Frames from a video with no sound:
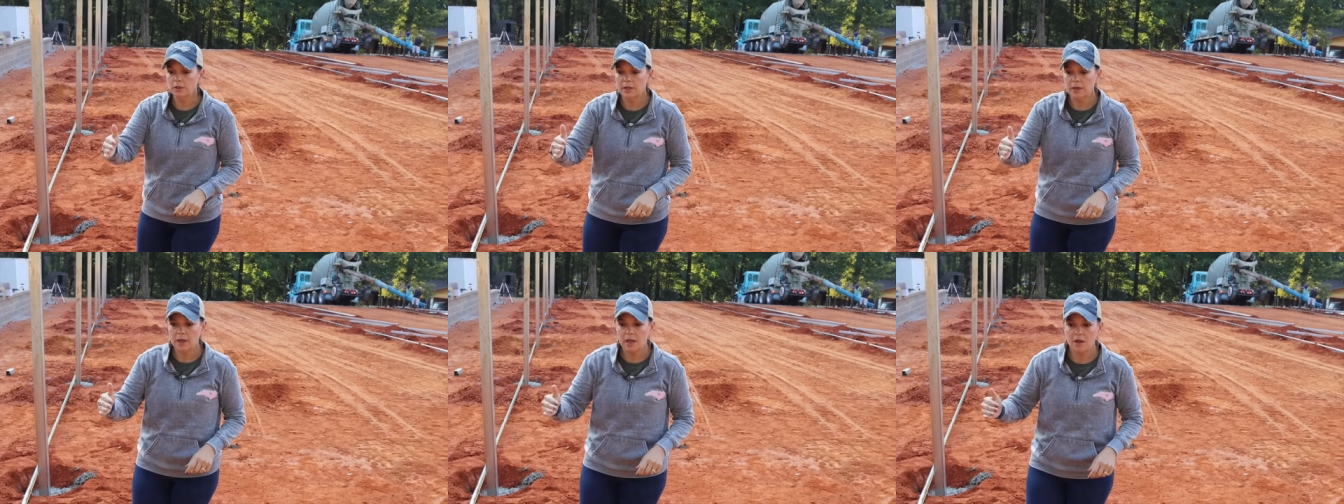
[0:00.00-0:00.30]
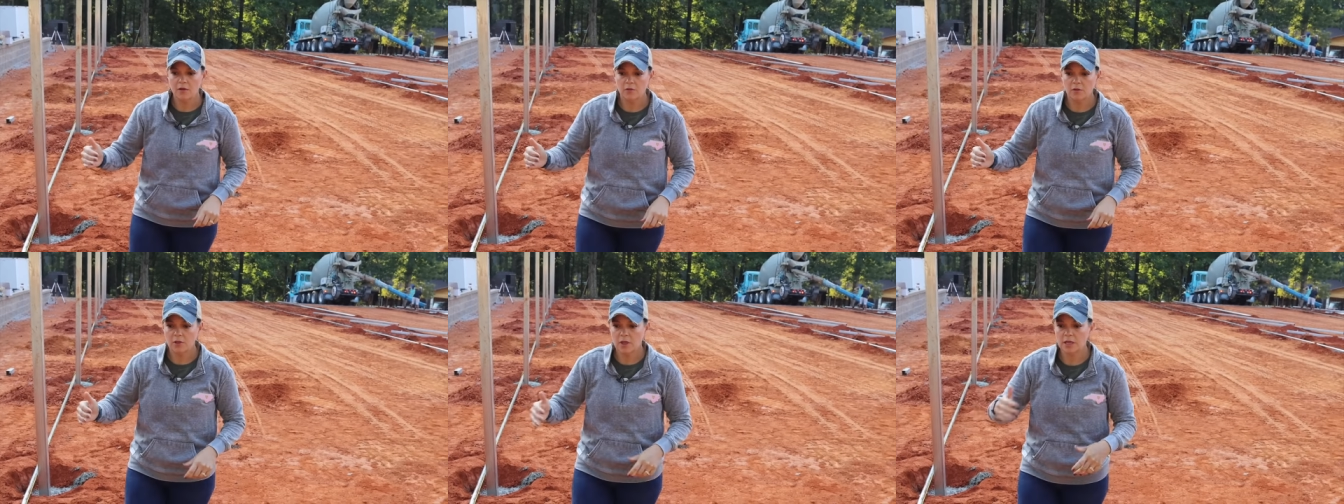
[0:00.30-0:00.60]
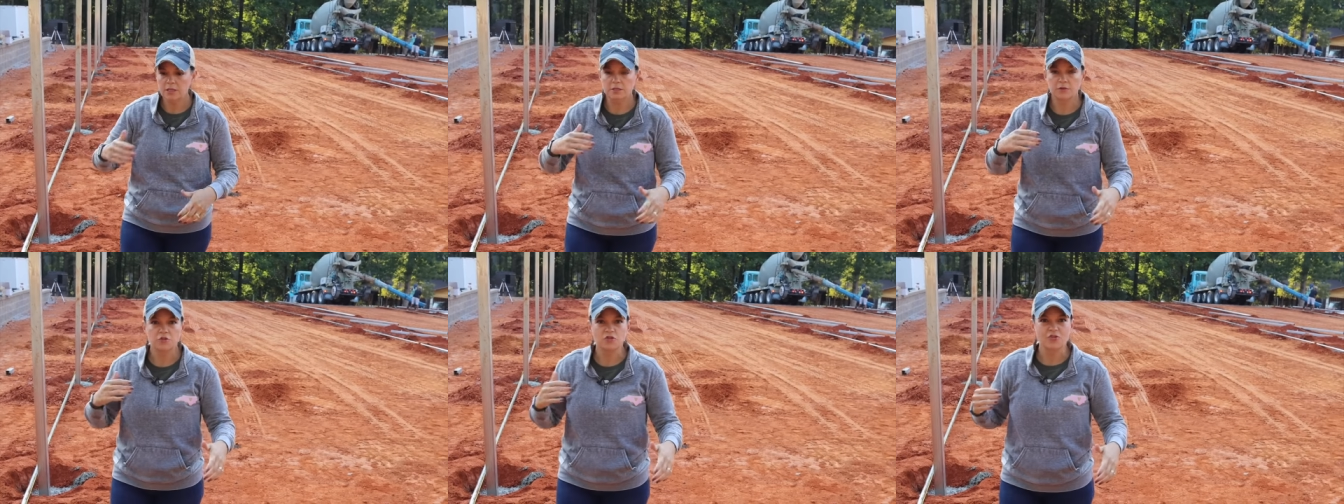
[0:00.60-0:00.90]
they have
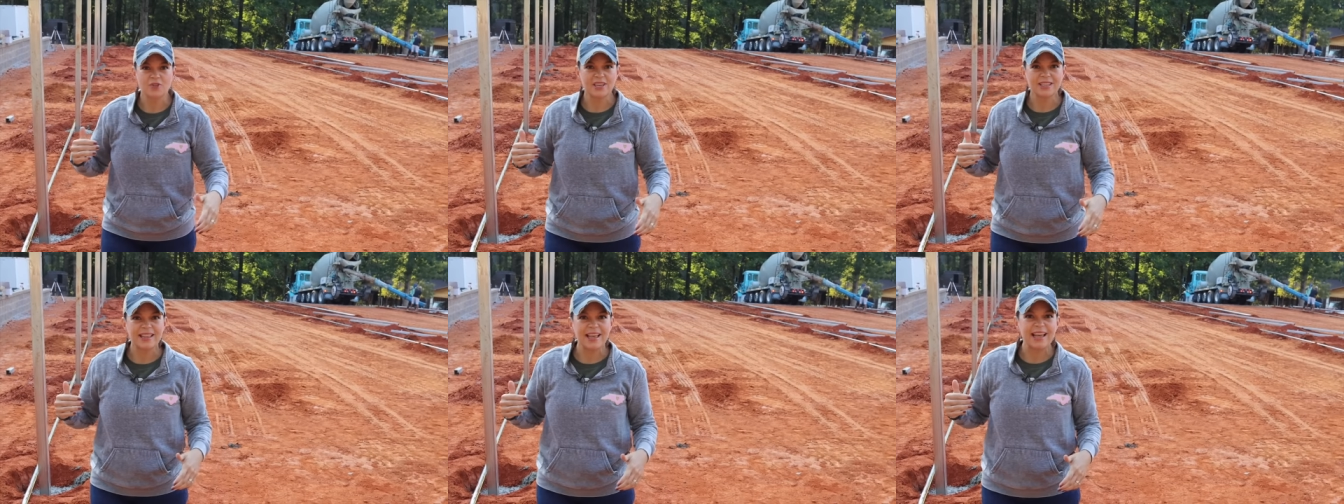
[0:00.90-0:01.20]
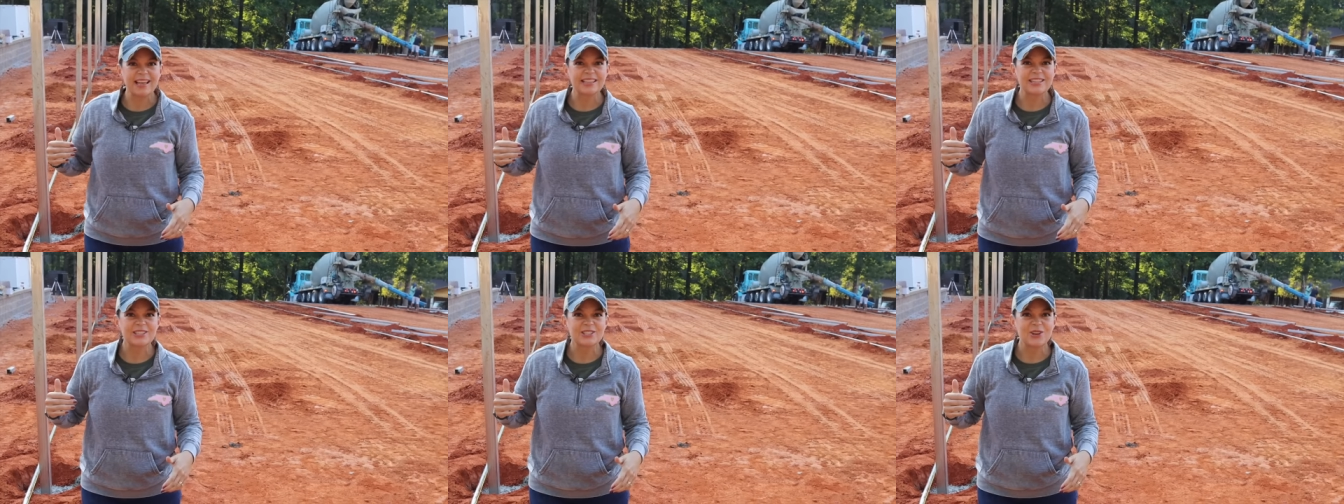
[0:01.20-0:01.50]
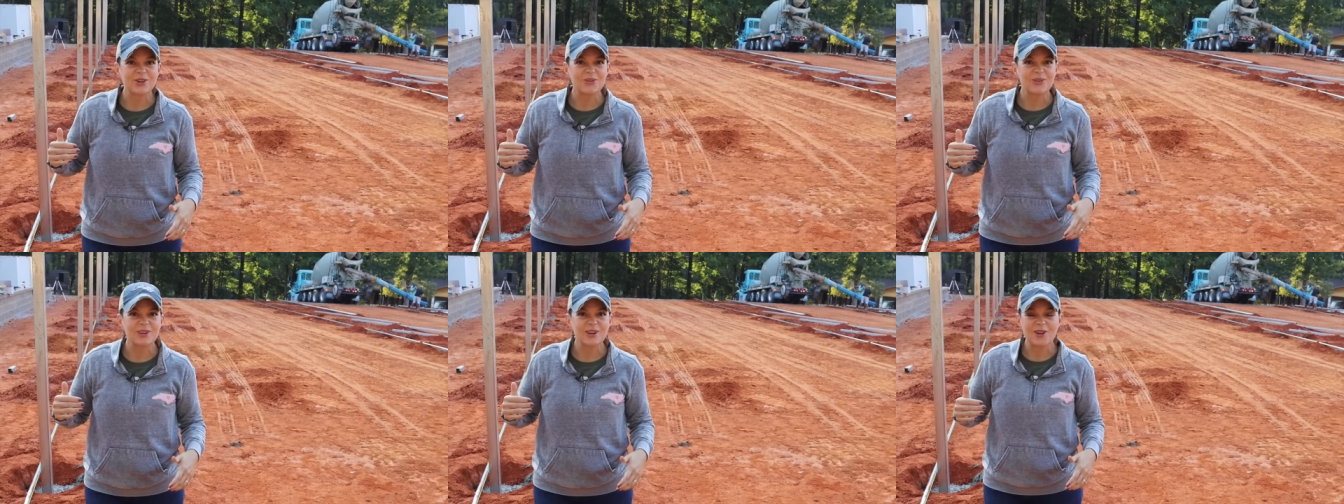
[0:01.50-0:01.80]
lots of string lines
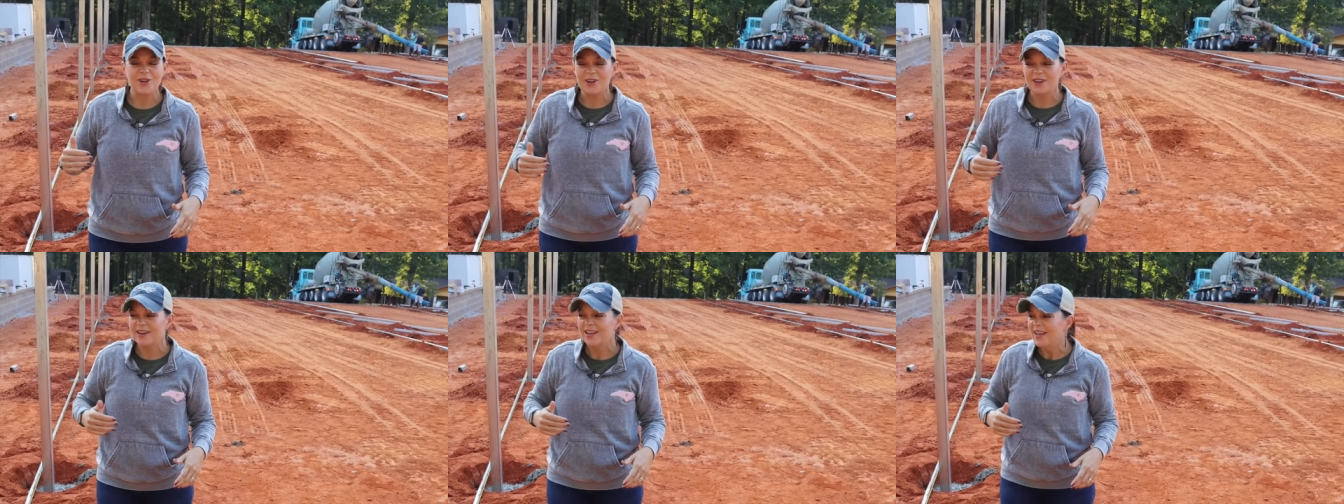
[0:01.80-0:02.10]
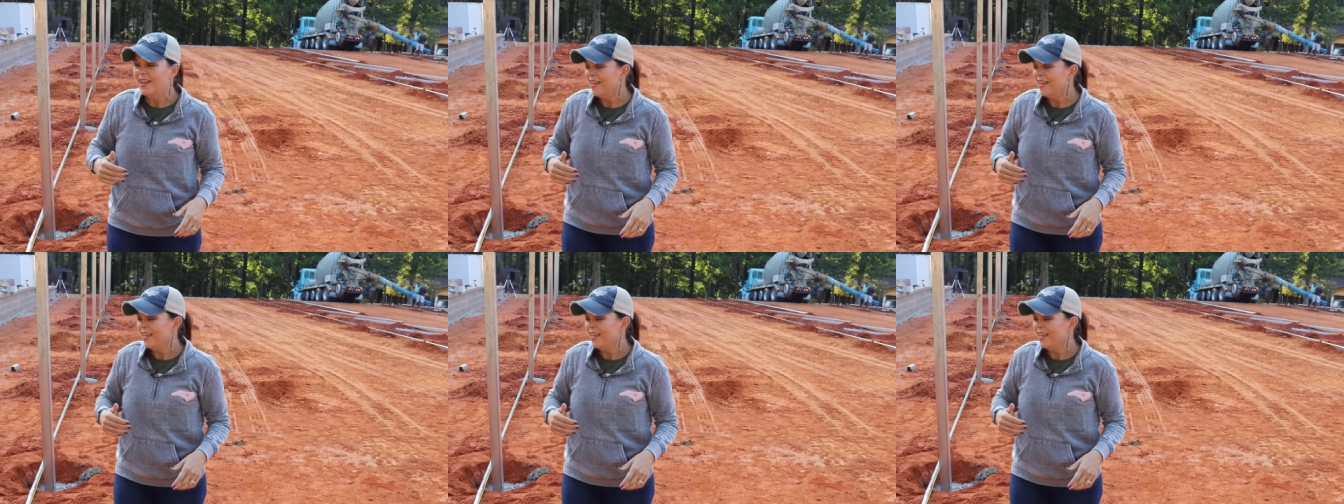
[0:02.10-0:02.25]
going on.